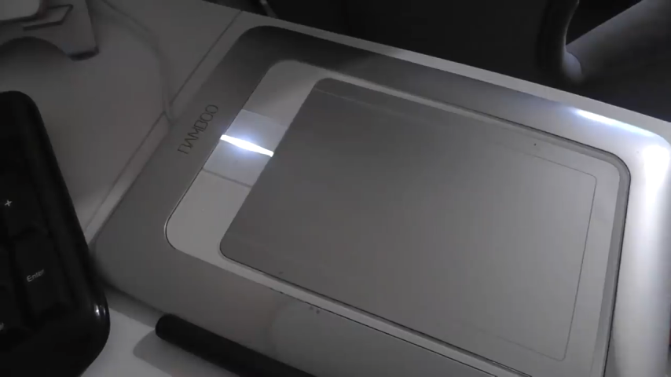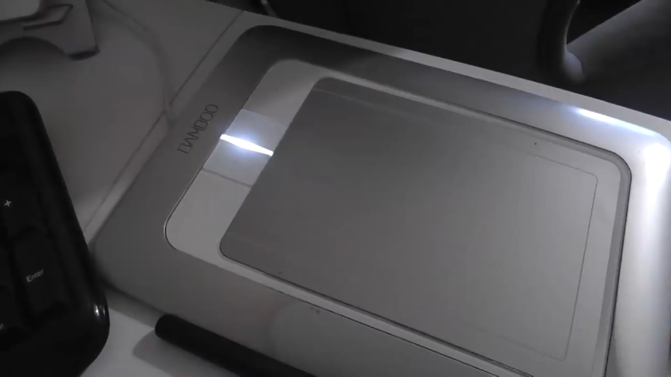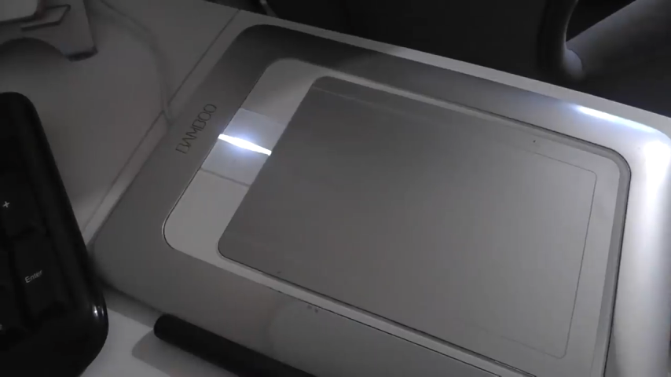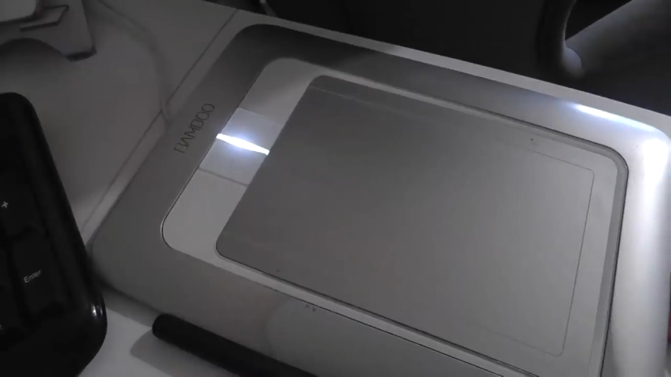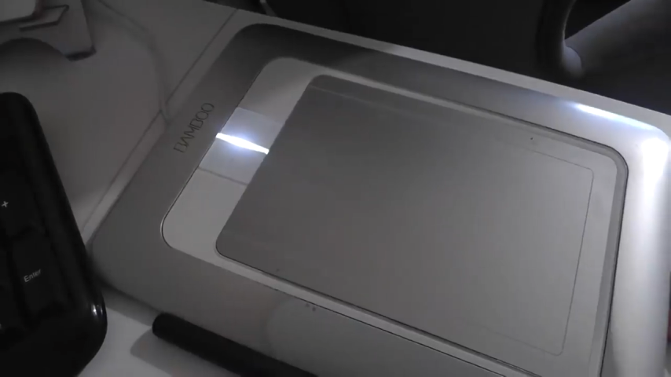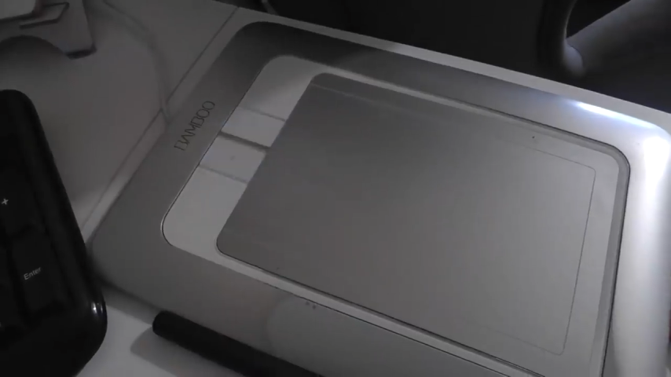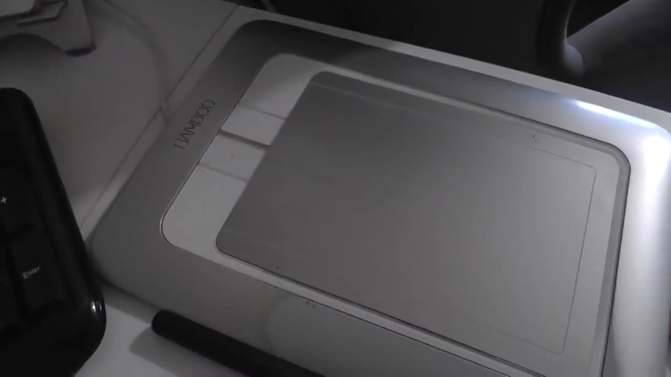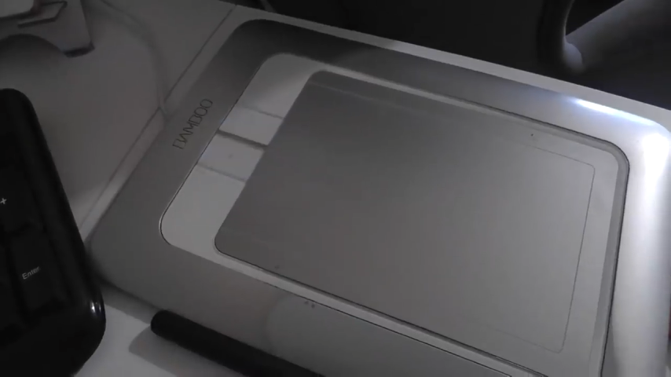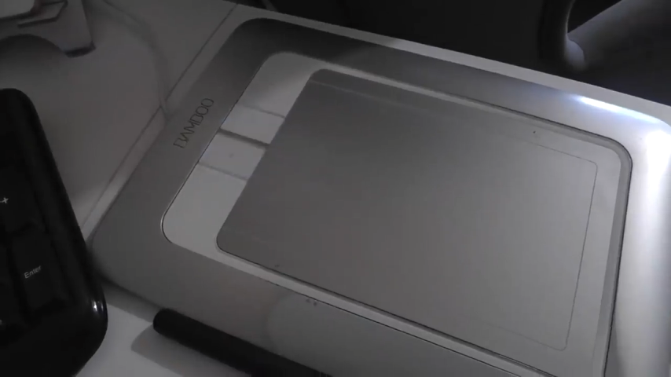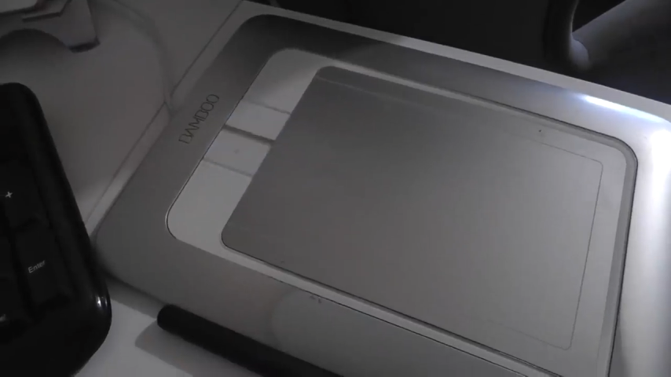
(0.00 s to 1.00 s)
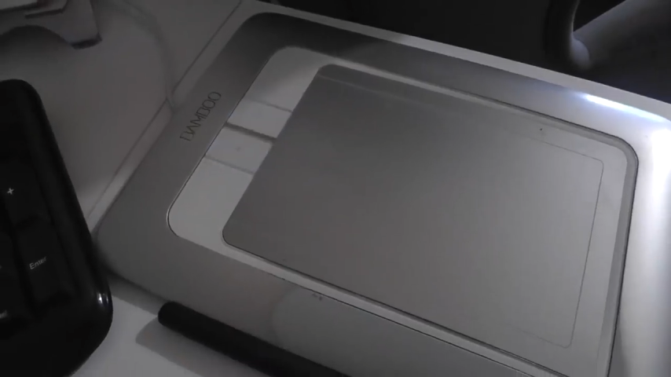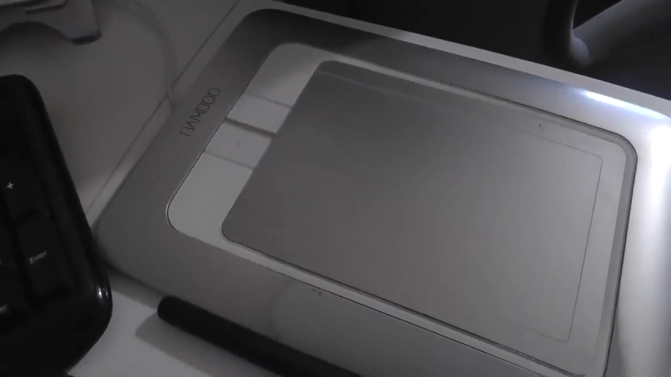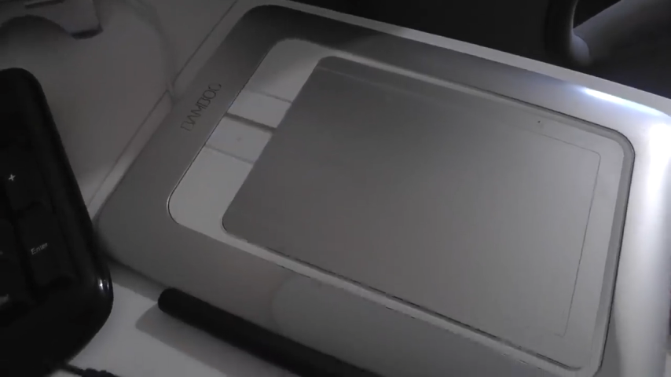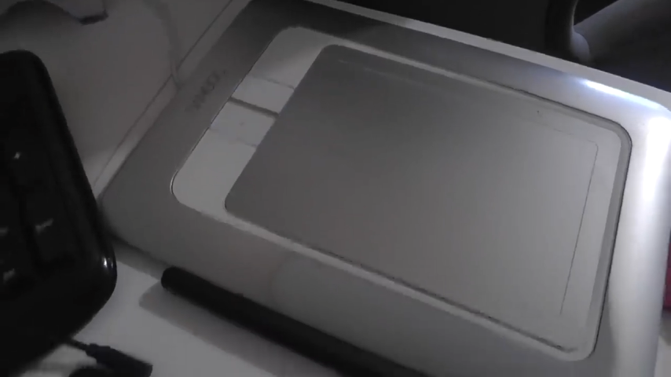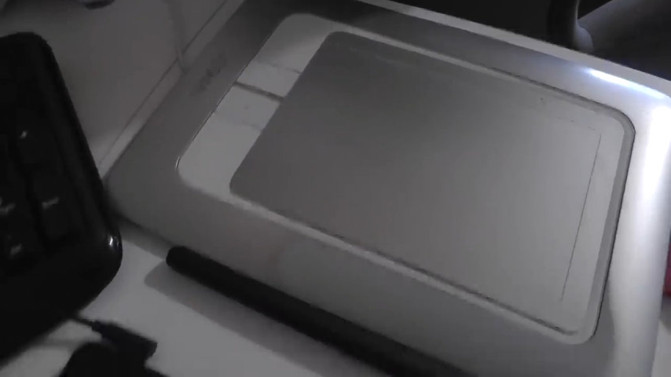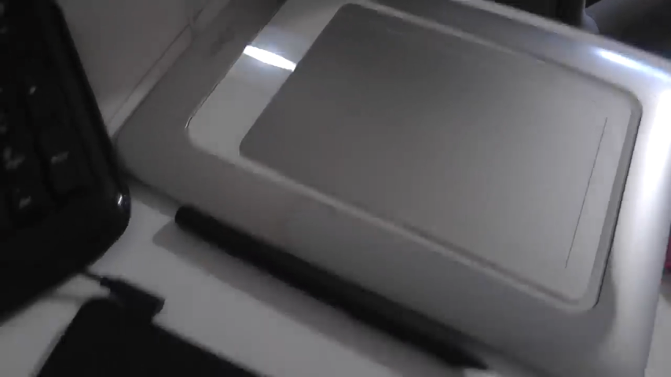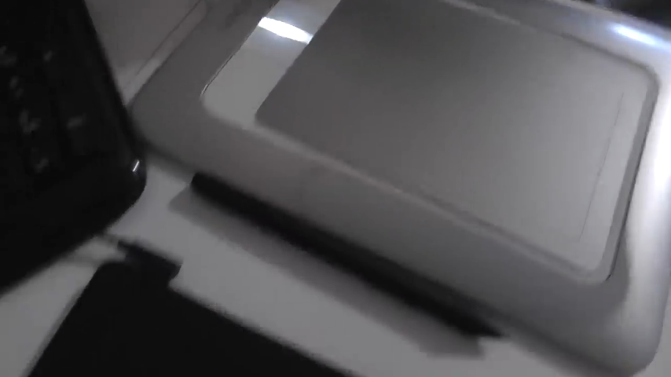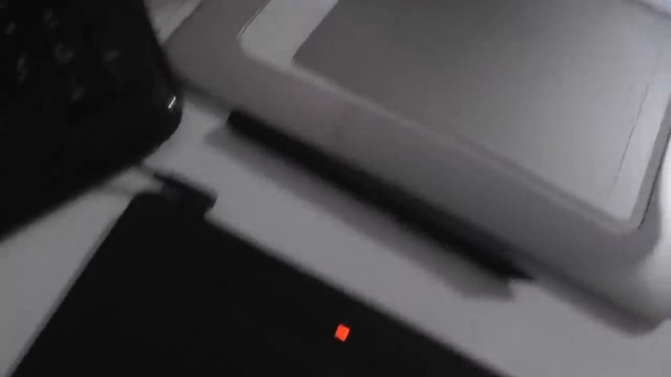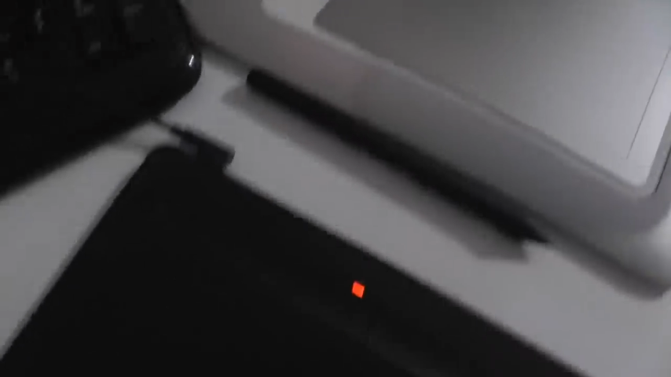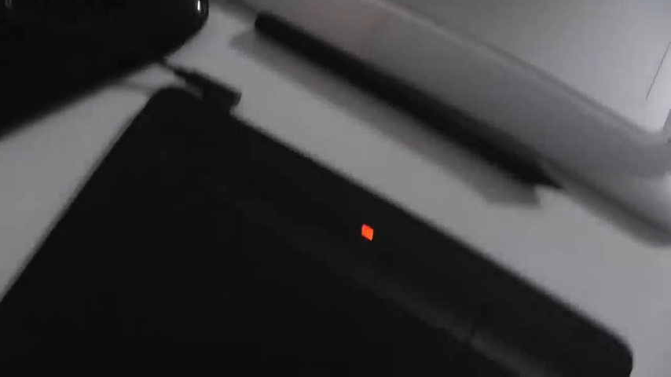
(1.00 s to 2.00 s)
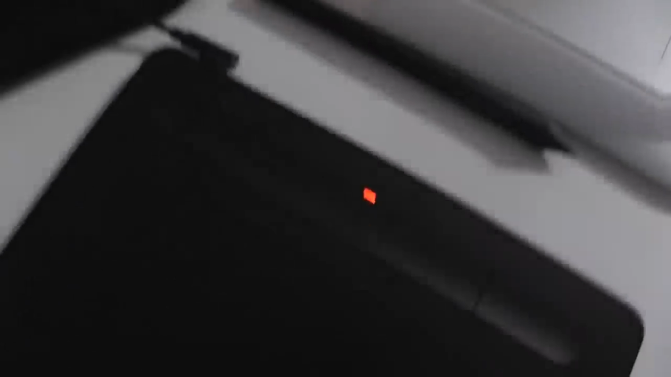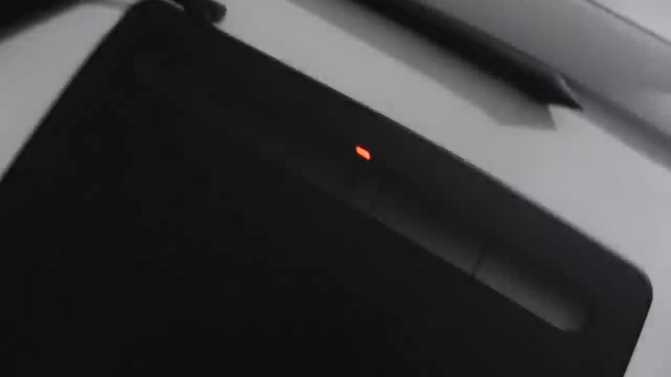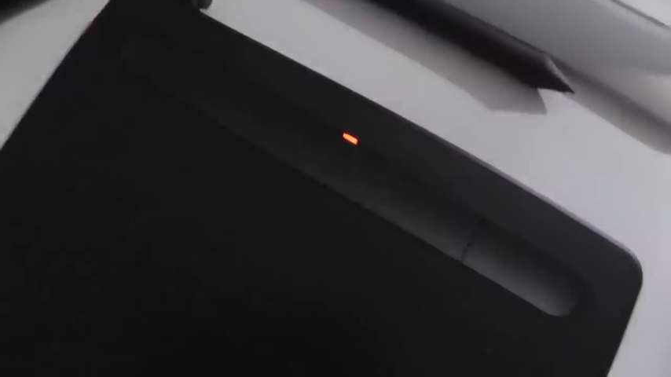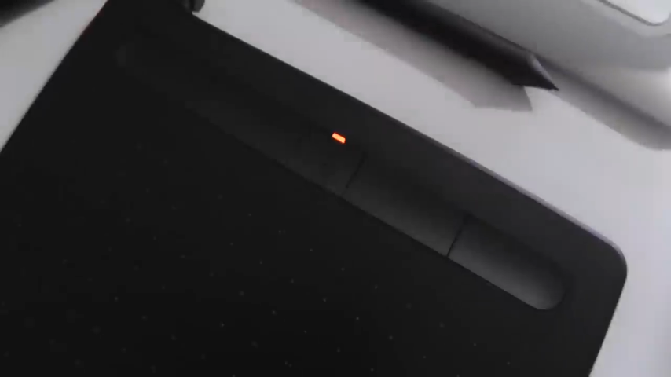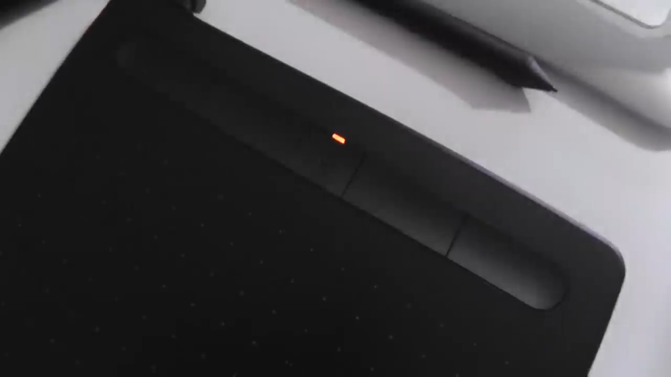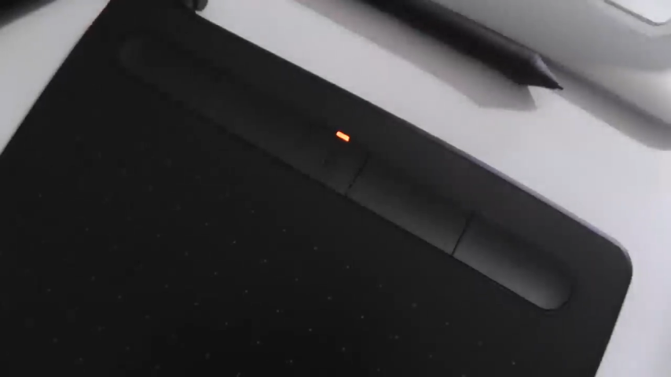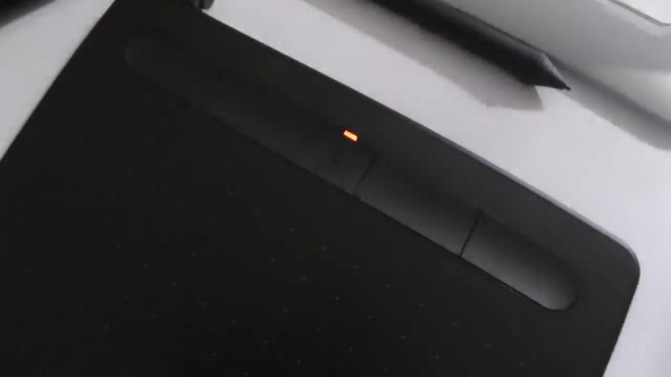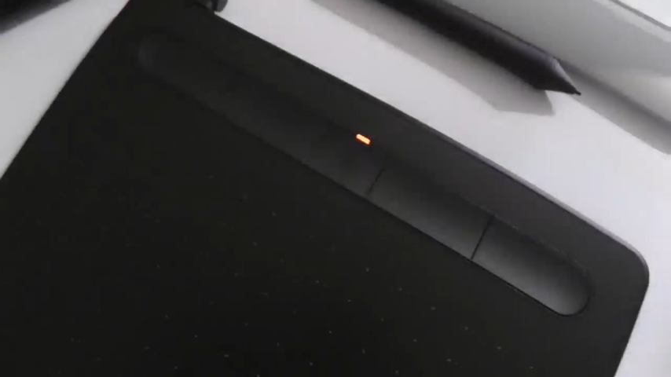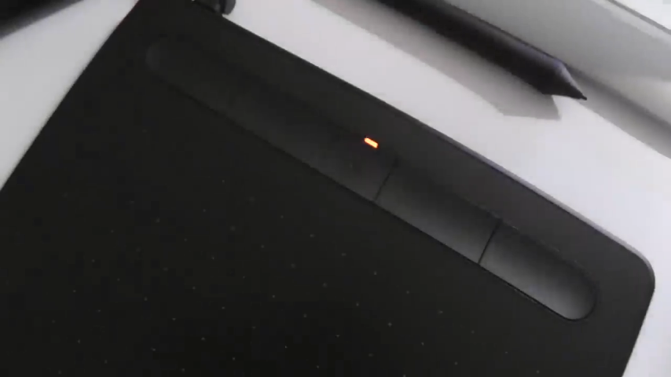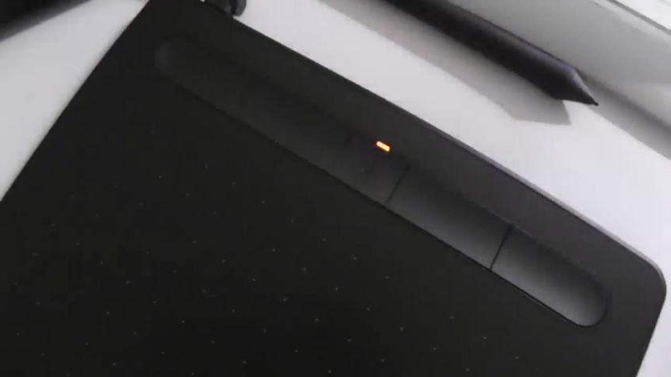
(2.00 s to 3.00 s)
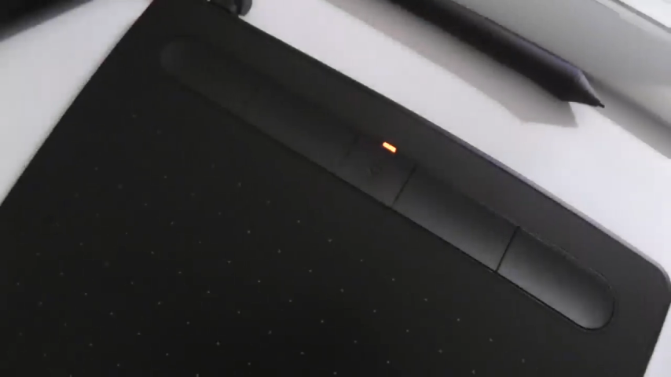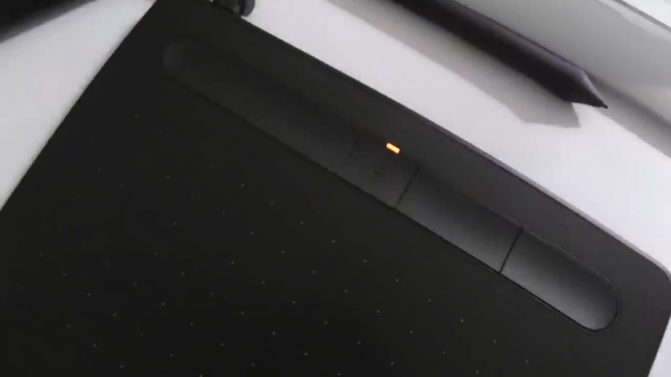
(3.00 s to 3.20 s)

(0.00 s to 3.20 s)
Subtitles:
(no speaker visible)